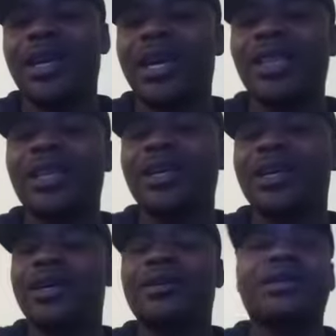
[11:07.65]
in
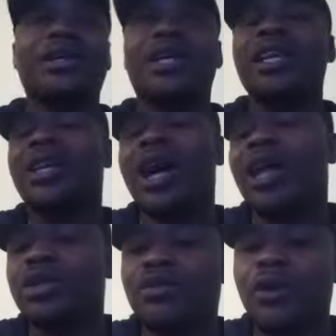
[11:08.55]
the in
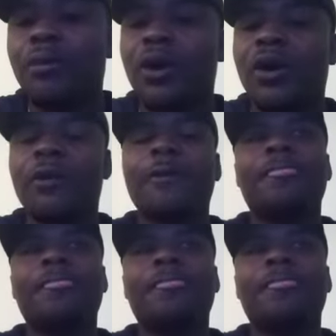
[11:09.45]
college football.